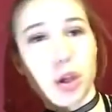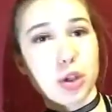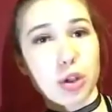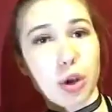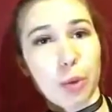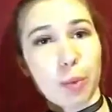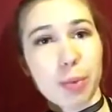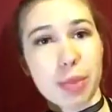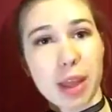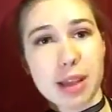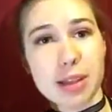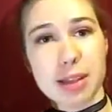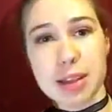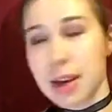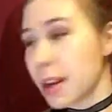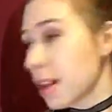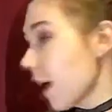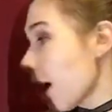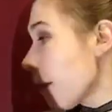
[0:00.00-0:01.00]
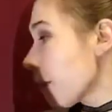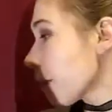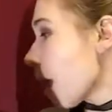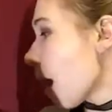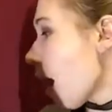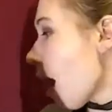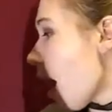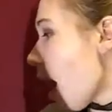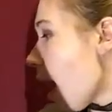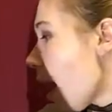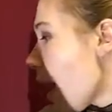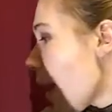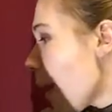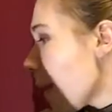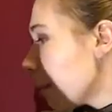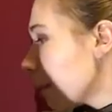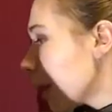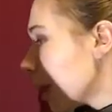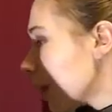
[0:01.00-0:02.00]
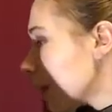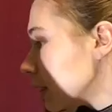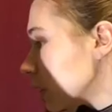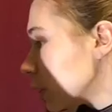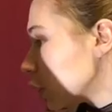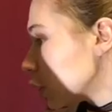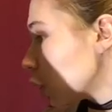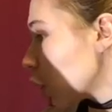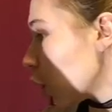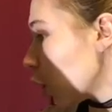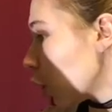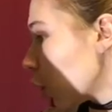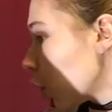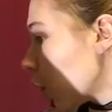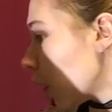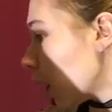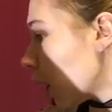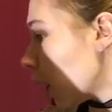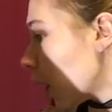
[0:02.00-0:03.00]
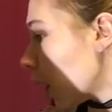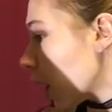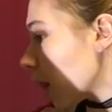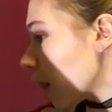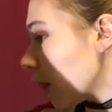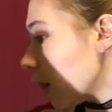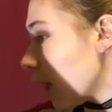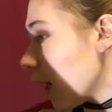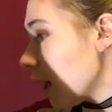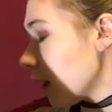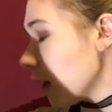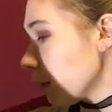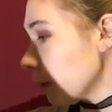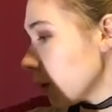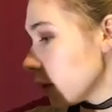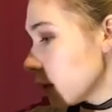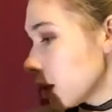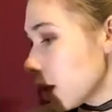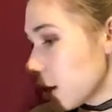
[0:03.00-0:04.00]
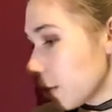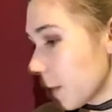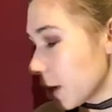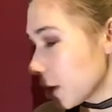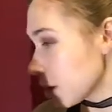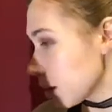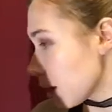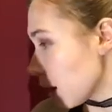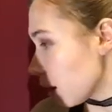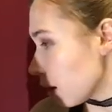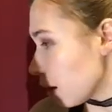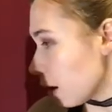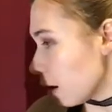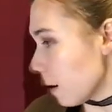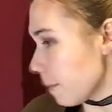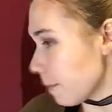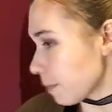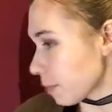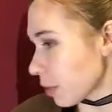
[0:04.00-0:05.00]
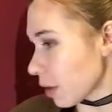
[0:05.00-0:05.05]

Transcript: so that's the end of that. And so then I'm gonna take mascara.